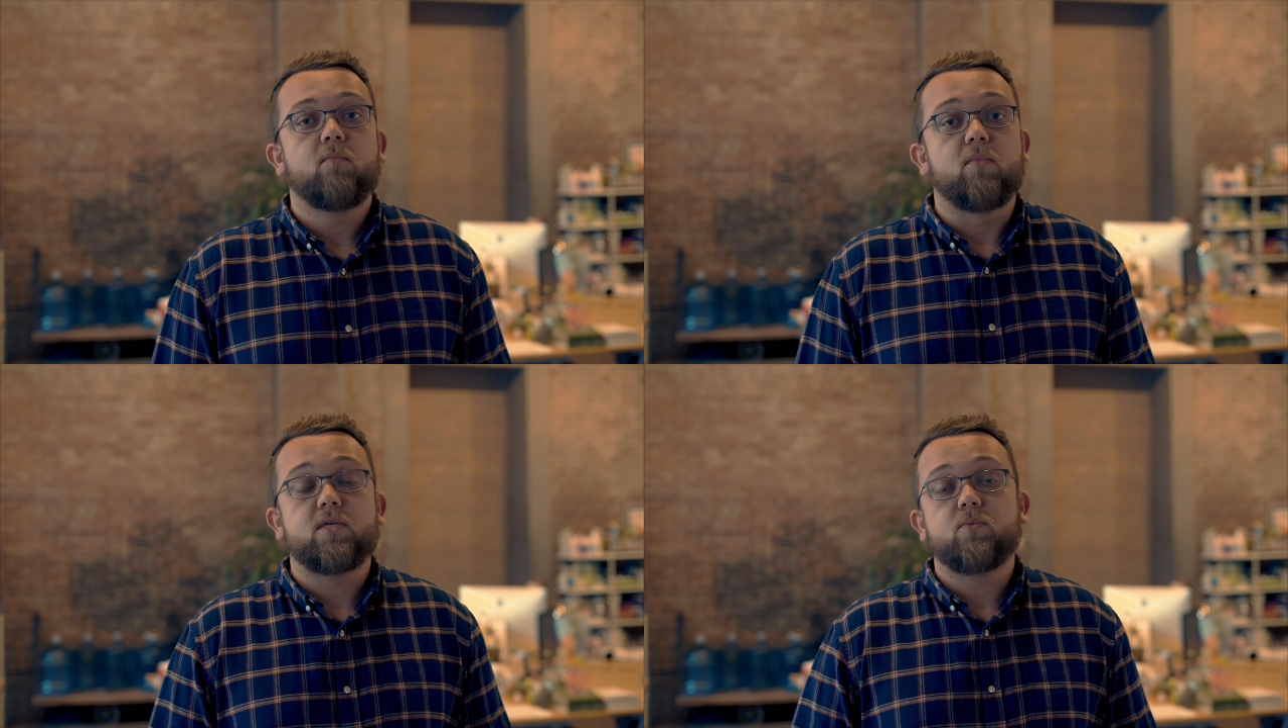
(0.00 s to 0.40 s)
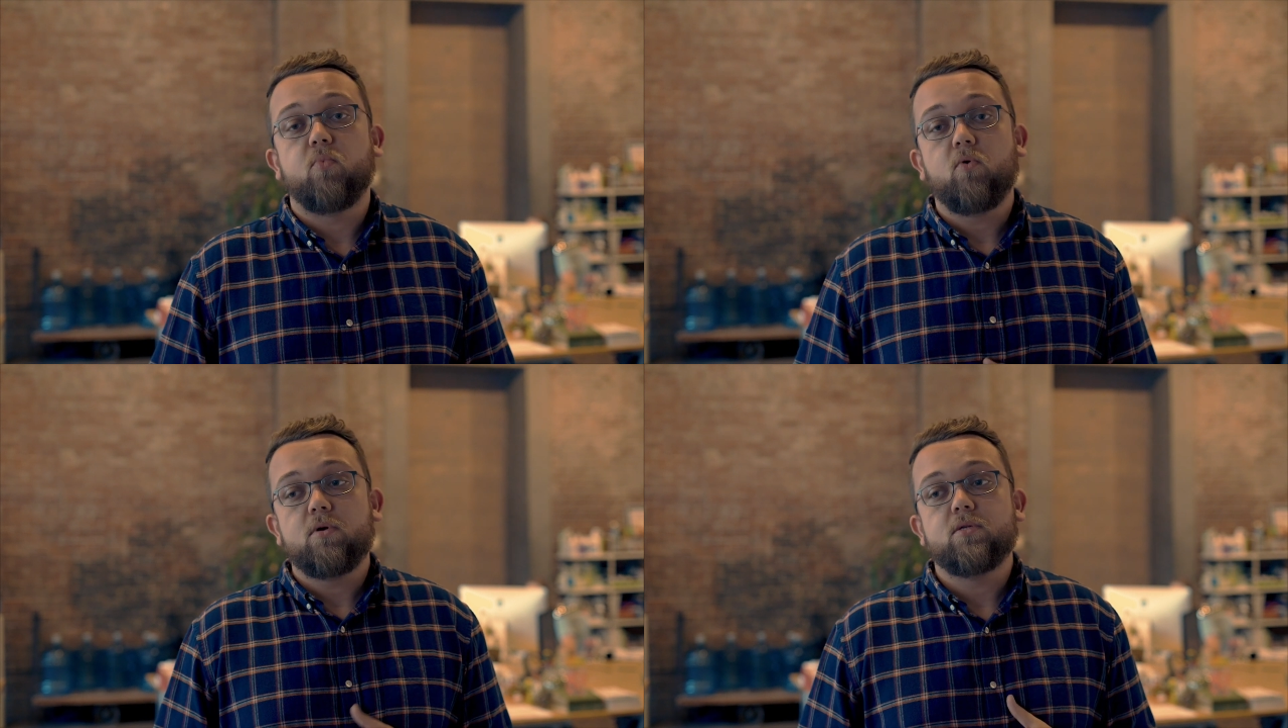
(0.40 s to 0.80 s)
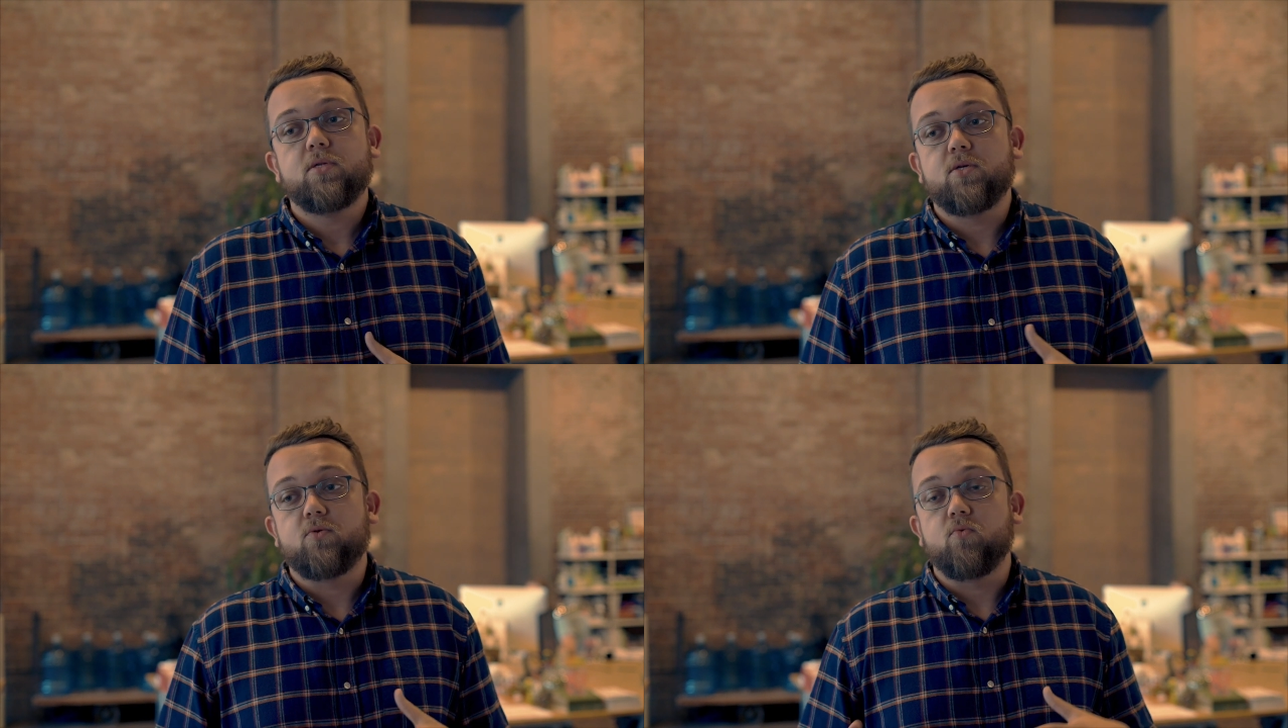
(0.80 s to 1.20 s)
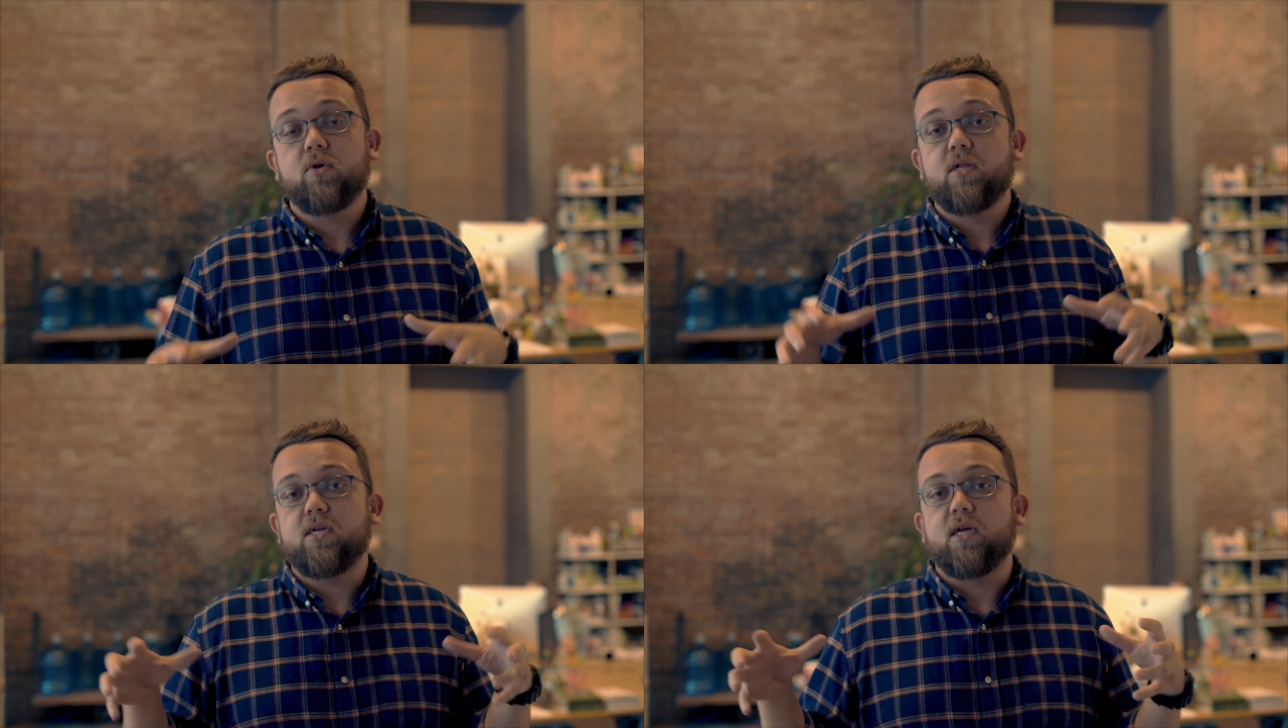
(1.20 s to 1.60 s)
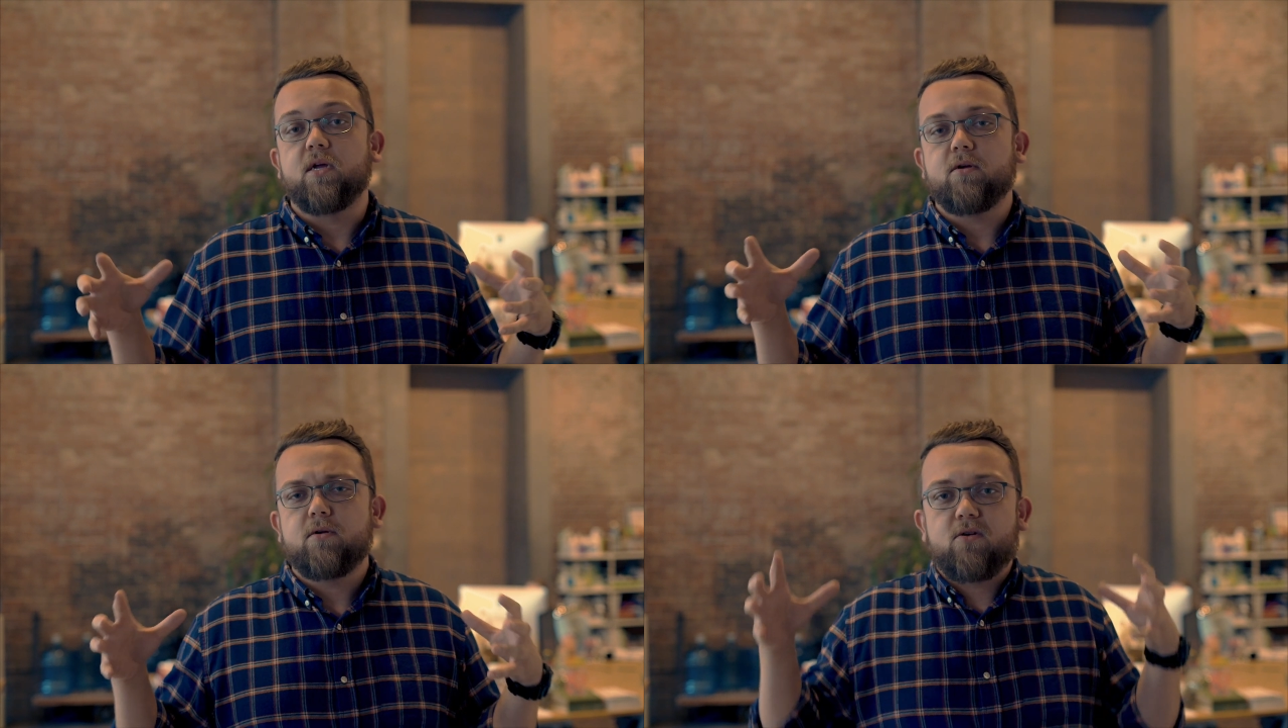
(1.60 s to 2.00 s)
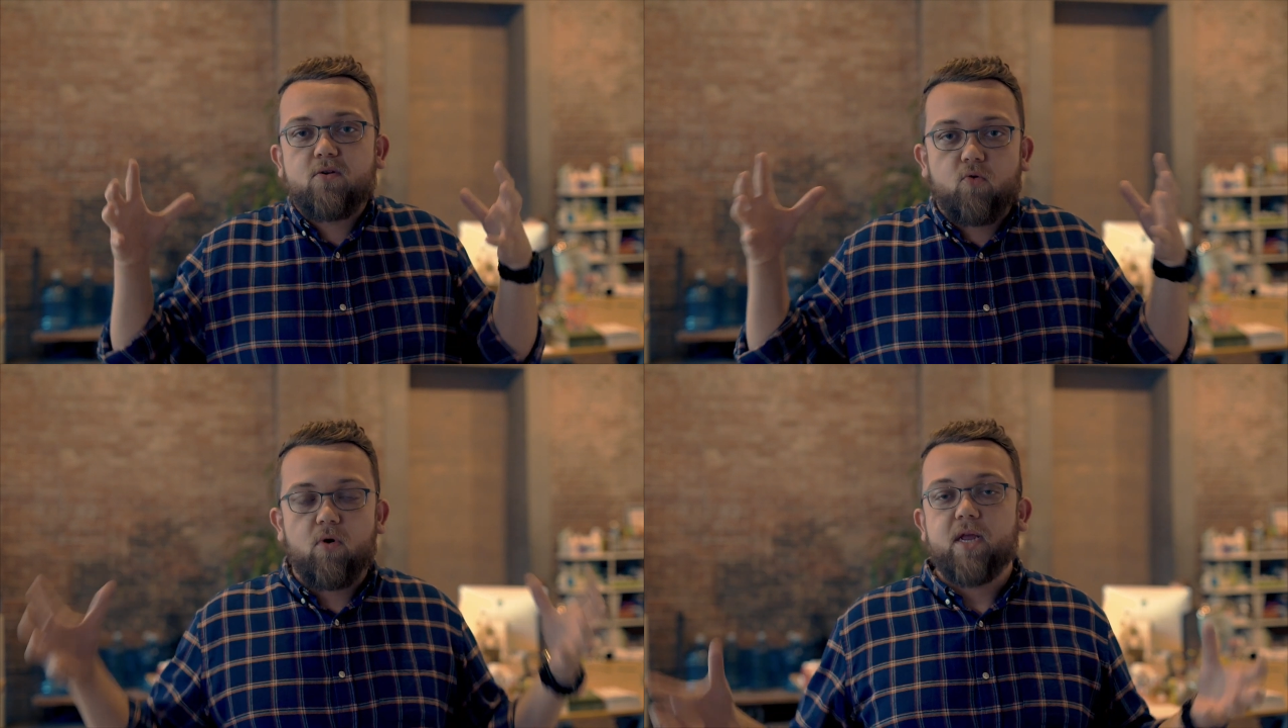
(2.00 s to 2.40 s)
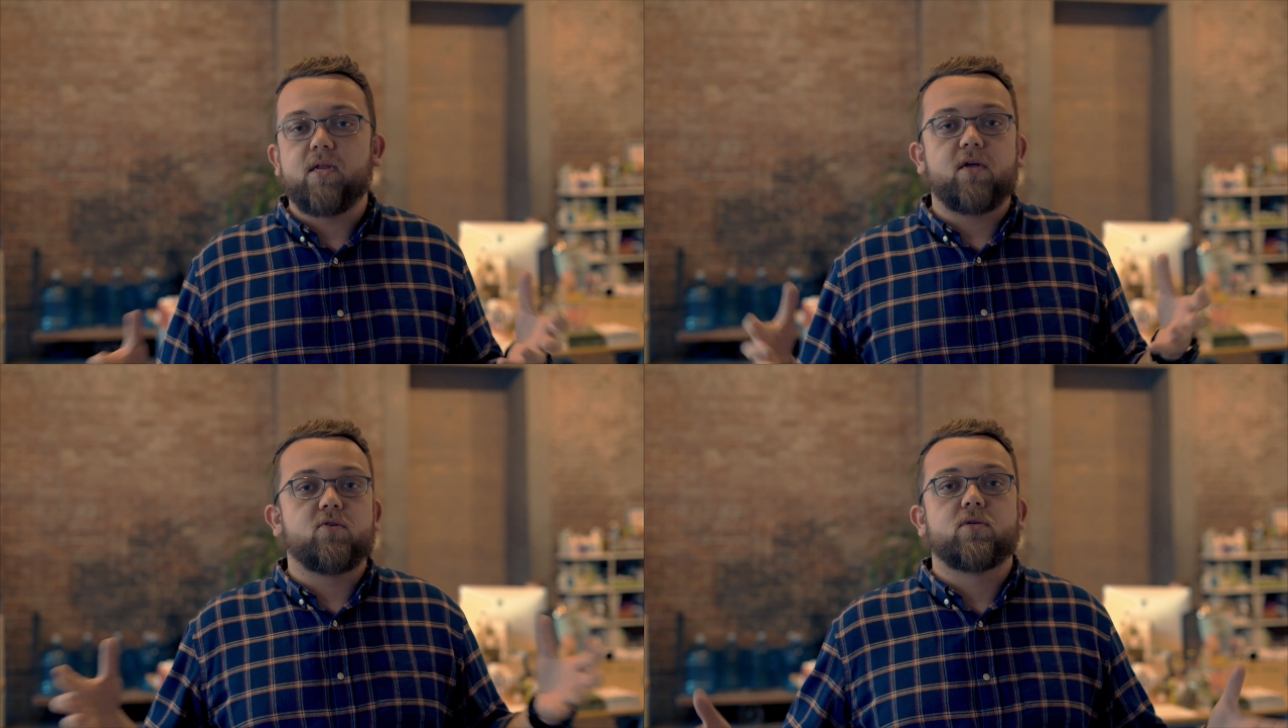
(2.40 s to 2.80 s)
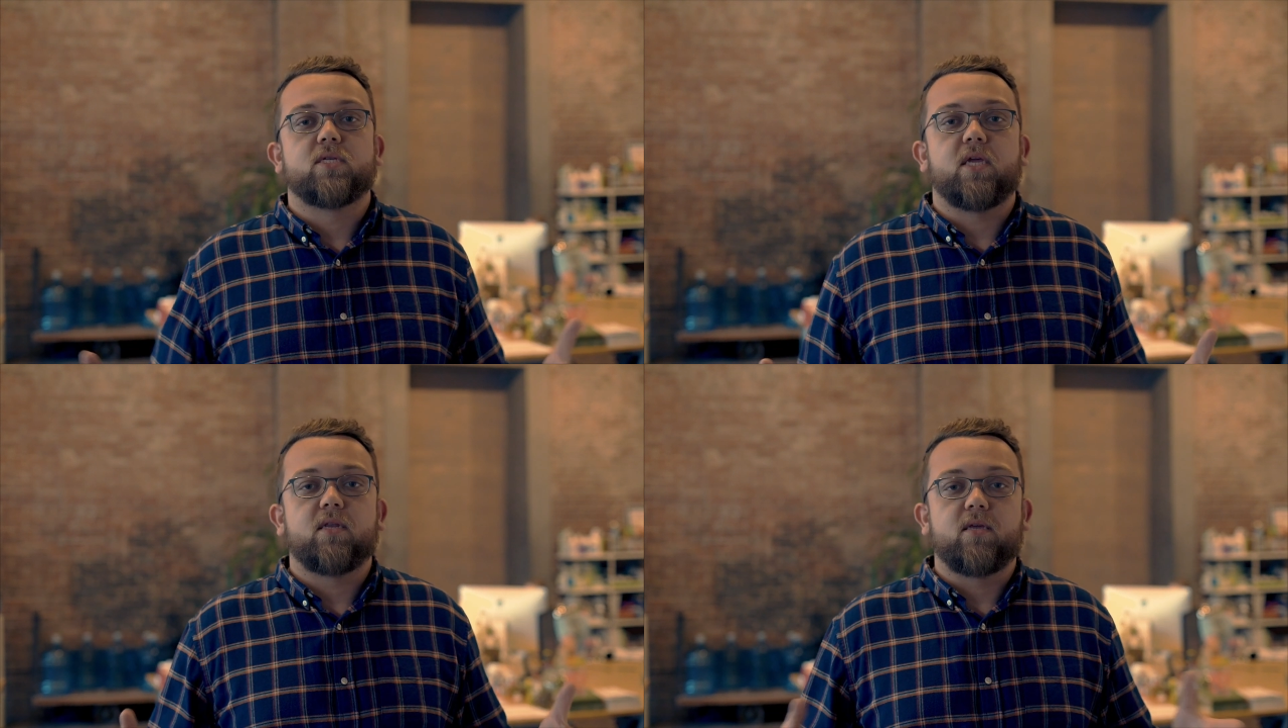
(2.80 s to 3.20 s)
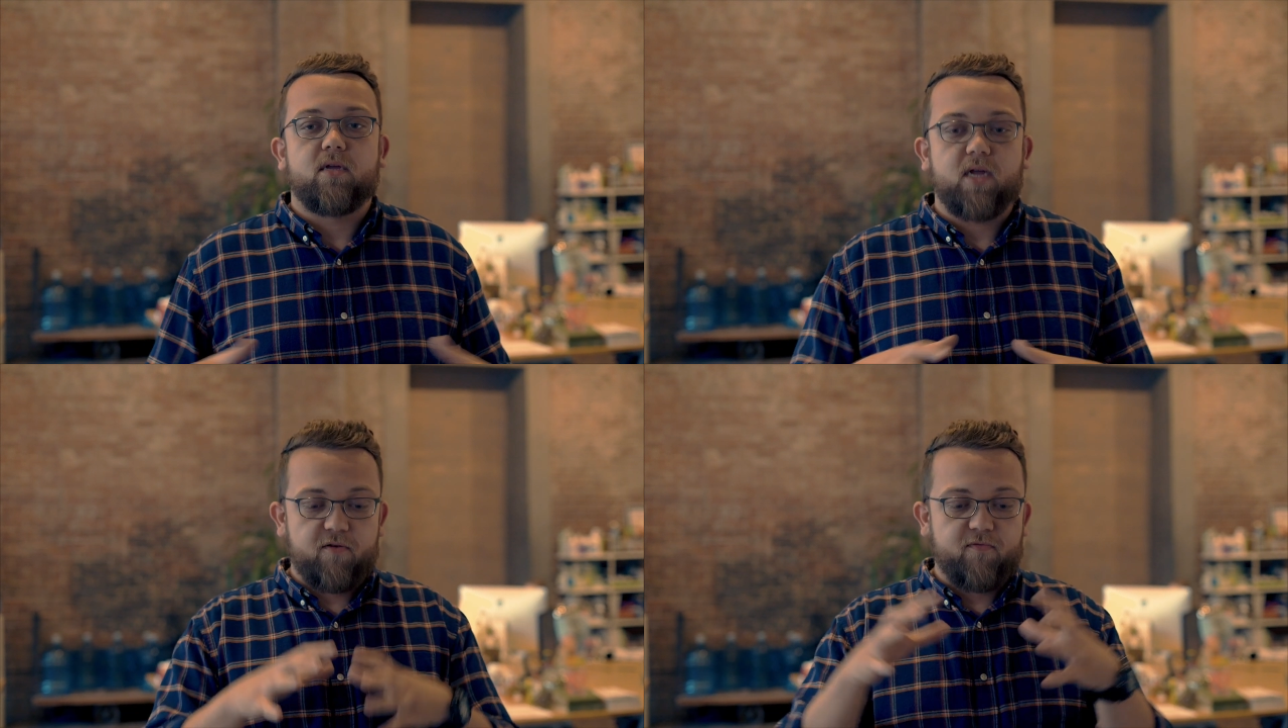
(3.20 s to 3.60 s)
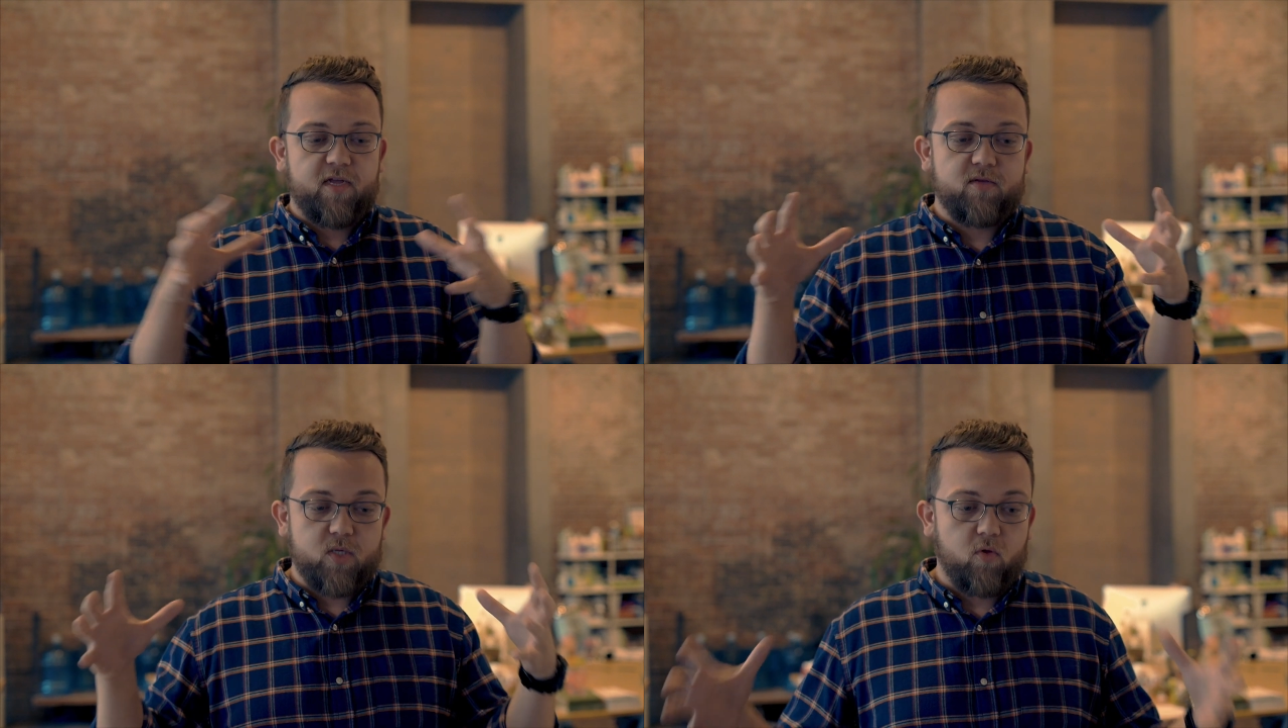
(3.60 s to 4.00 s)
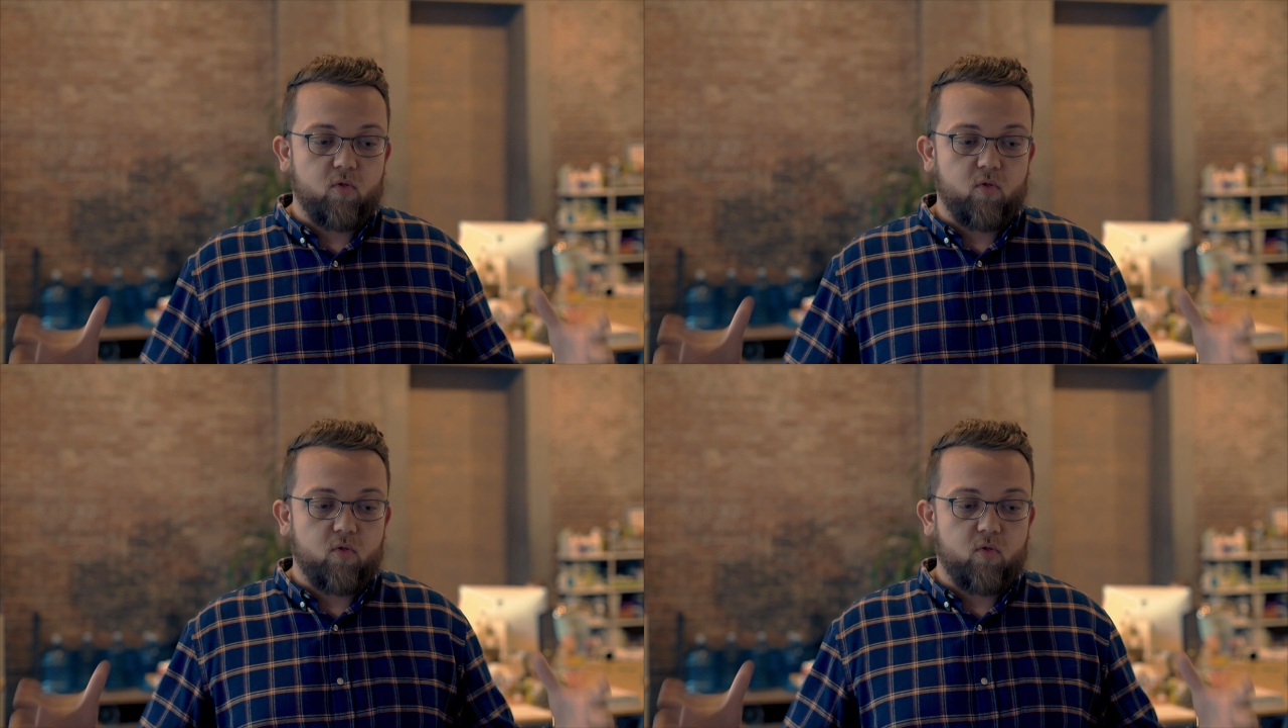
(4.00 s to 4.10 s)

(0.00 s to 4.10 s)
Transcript: But it's important to really get a great understanding, kind of like this